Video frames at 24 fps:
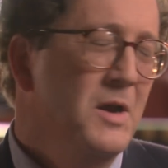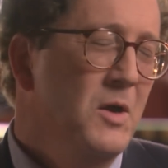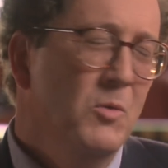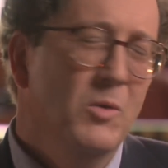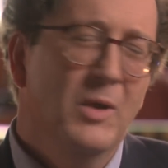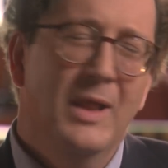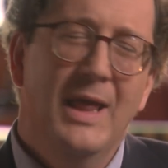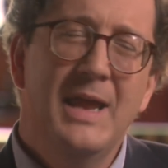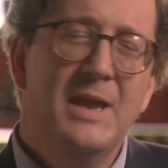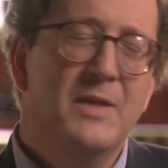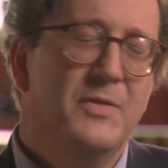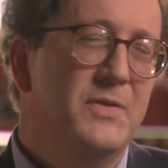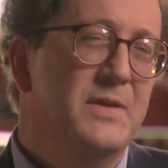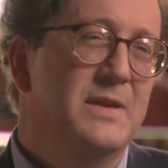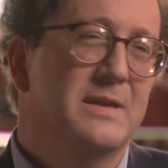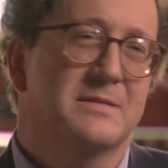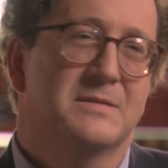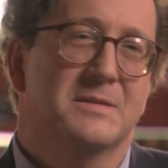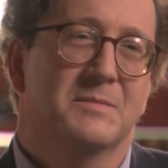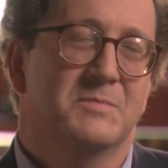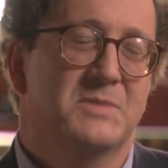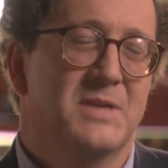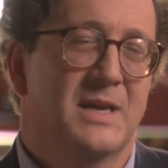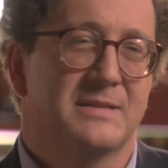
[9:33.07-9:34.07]
Well,
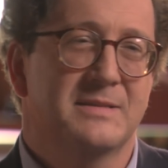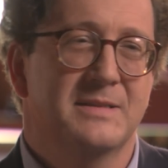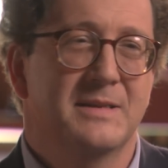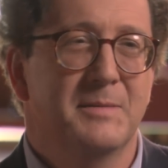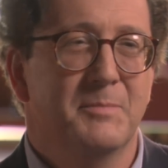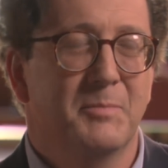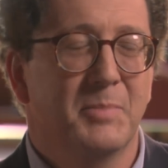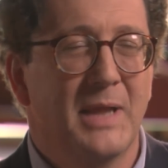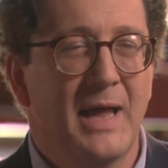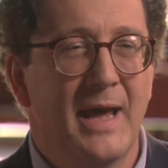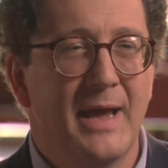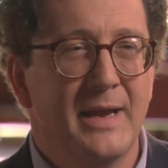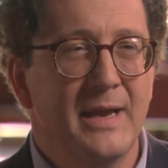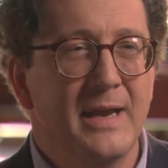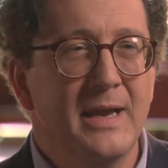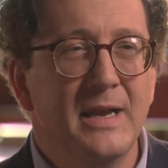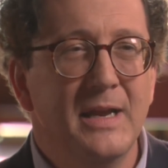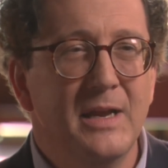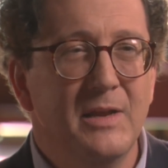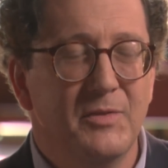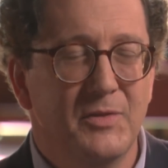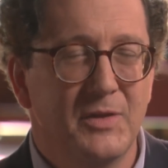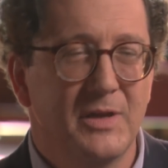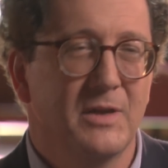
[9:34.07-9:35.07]
atheism doesn't imply
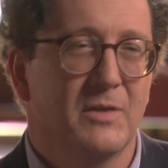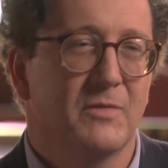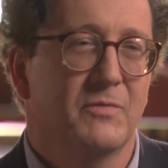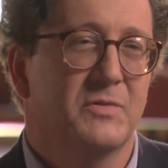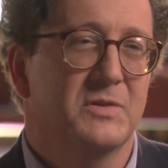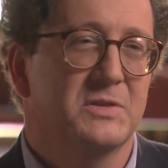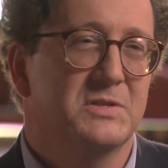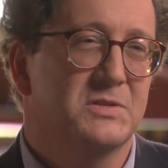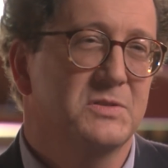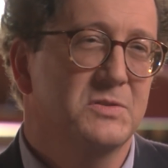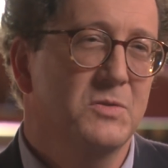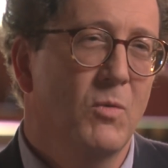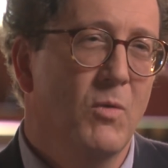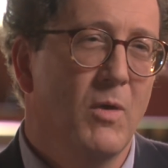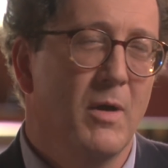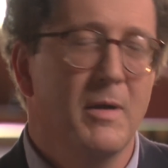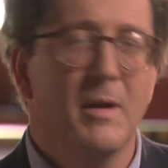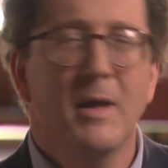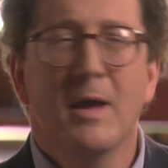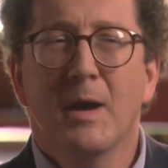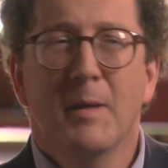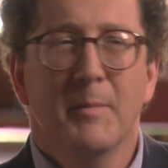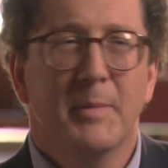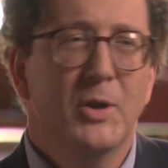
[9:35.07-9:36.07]
anything of the
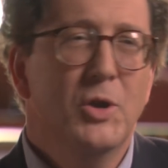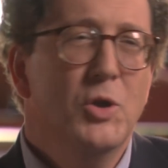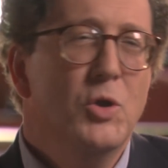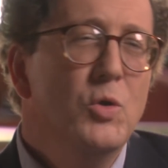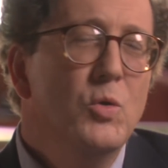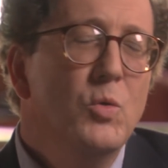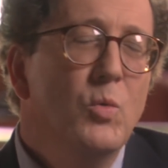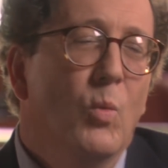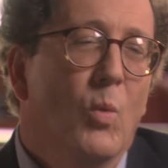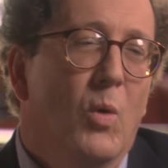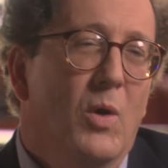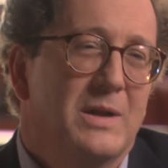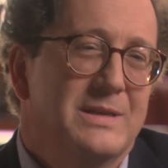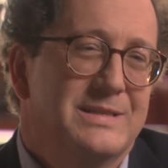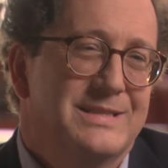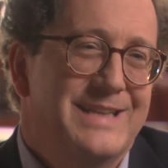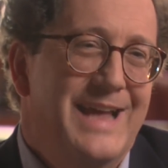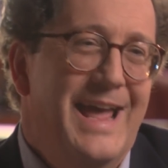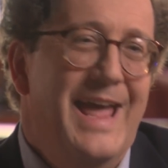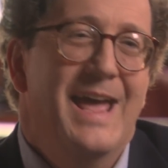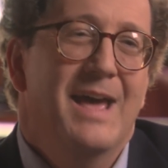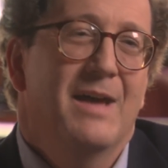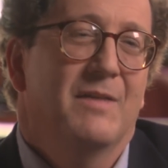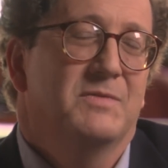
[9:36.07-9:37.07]
sort, but who wants
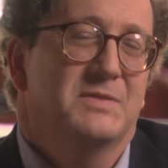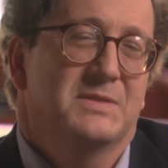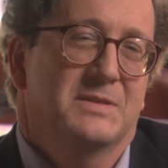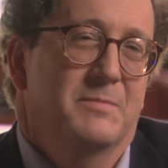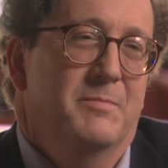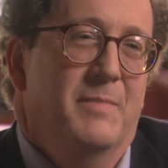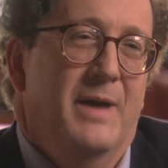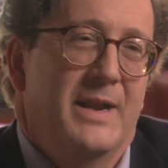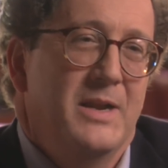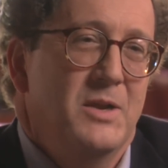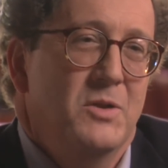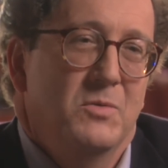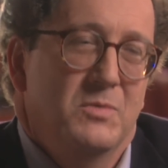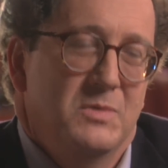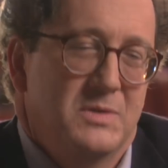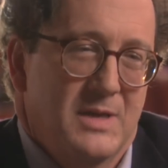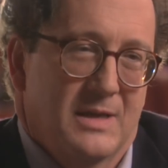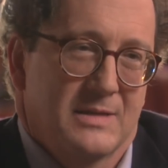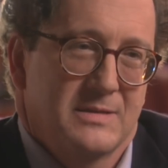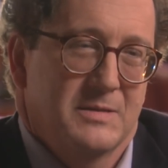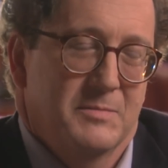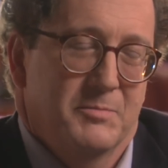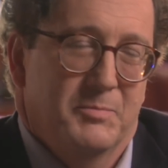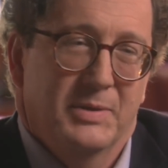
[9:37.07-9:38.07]
to have somebody who
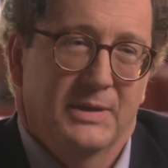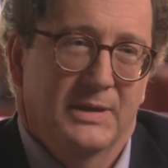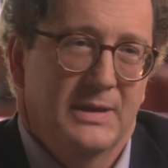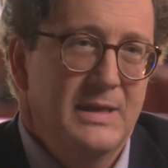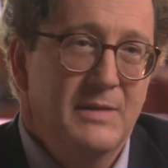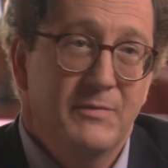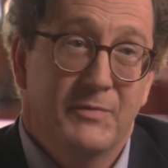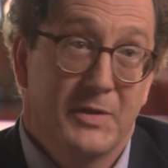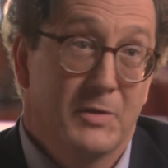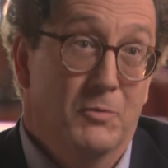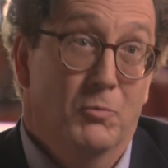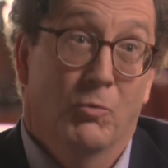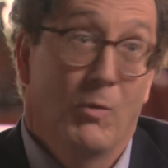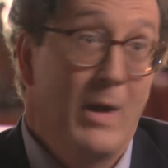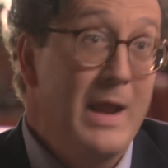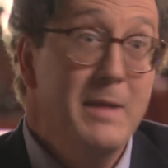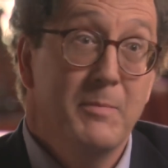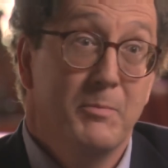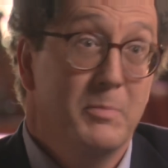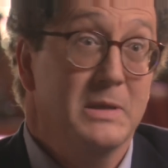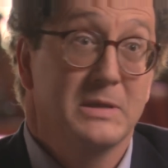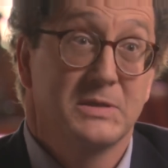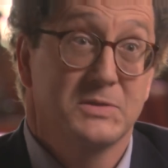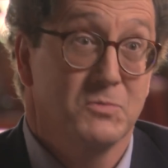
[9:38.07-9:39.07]
doesn't believe that
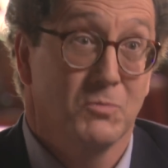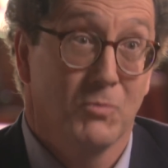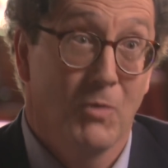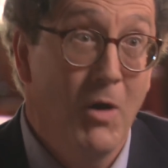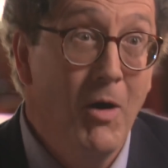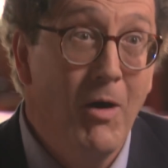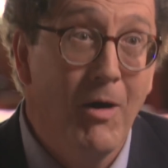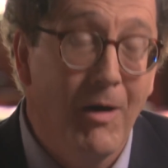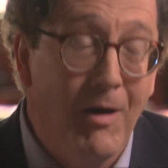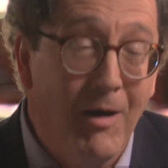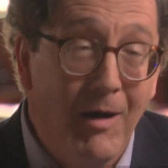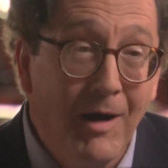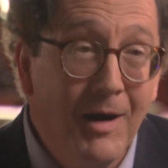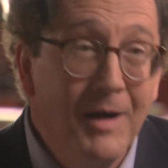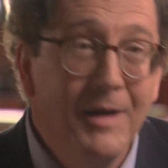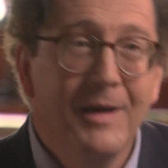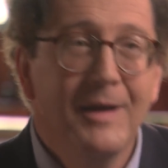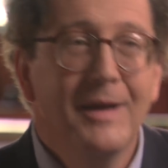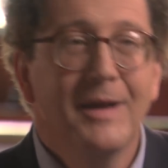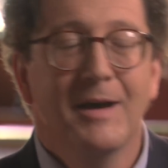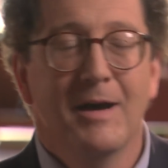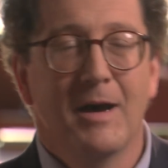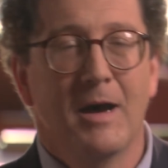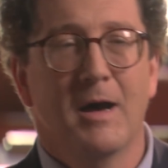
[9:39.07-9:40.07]
rape is wrong
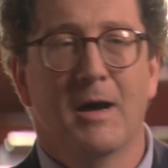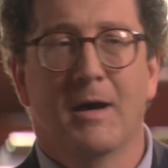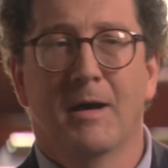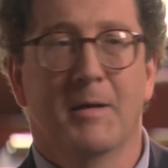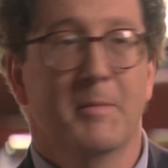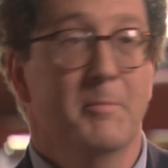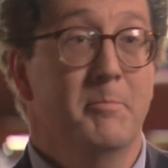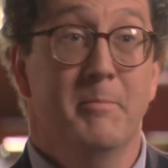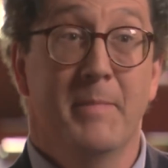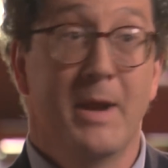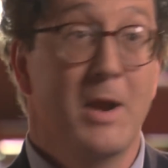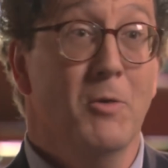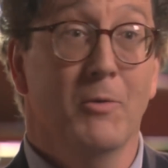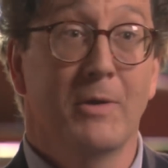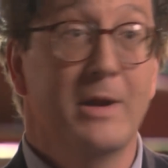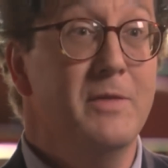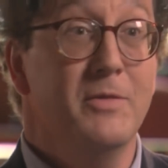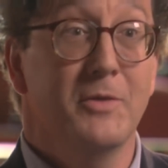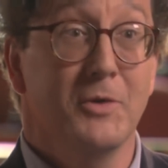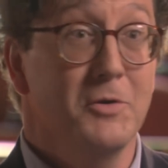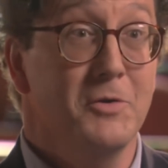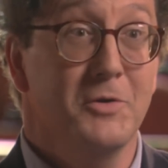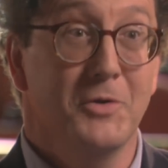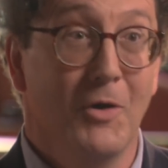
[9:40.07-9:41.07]
uh, marry
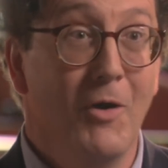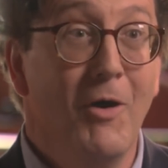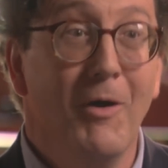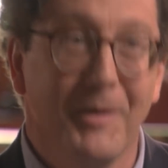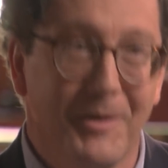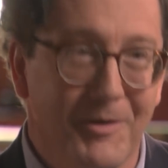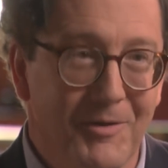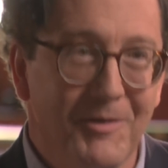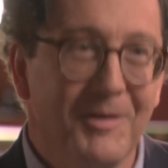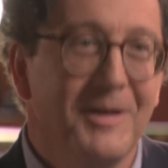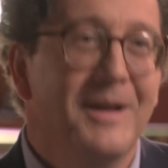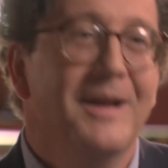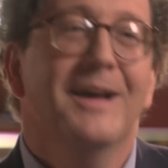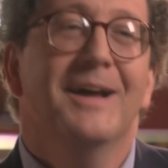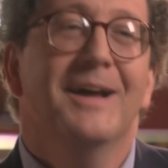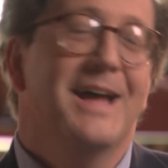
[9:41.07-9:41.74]
their daughter?